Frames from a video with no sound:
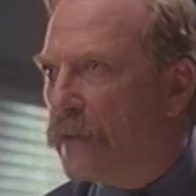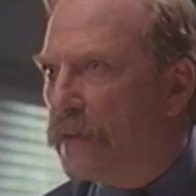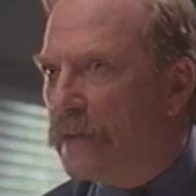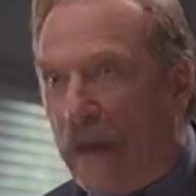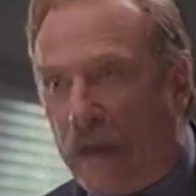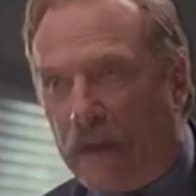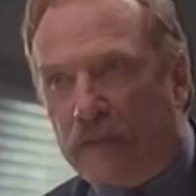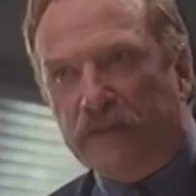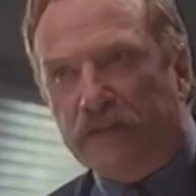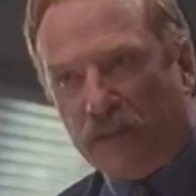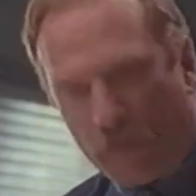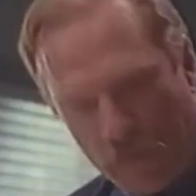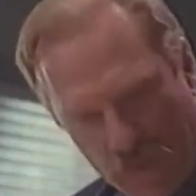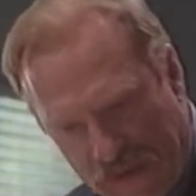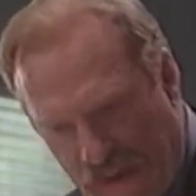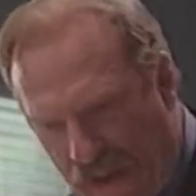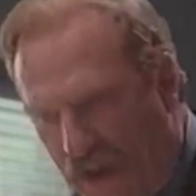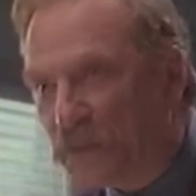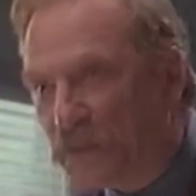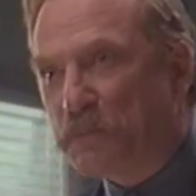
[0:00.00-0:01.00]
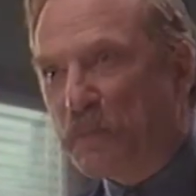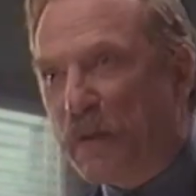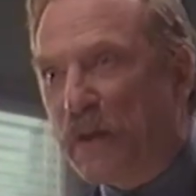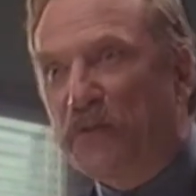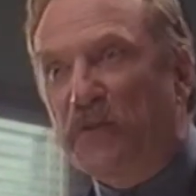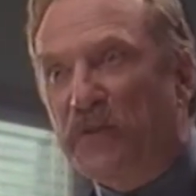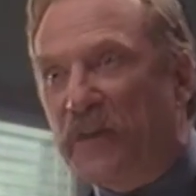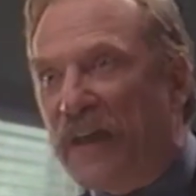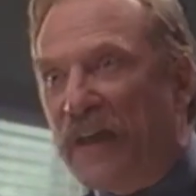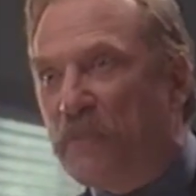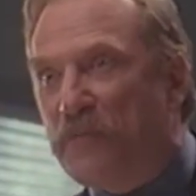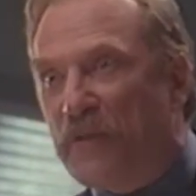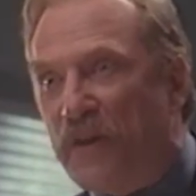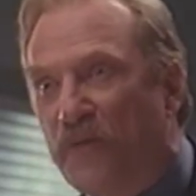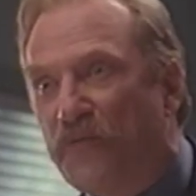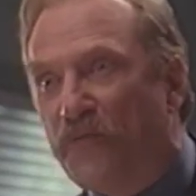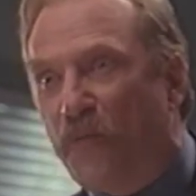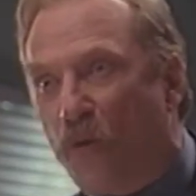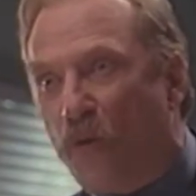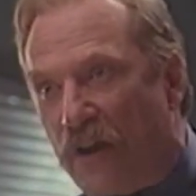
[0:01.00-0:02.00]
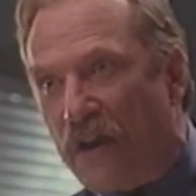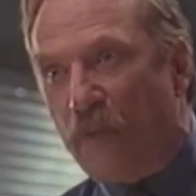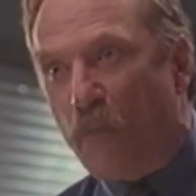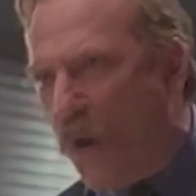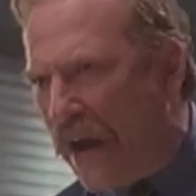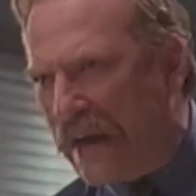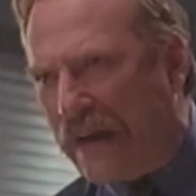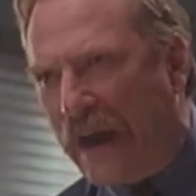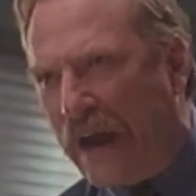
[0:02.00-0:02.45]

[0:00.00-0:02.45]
Yeah, somebody else mailed the damn thing for him. Why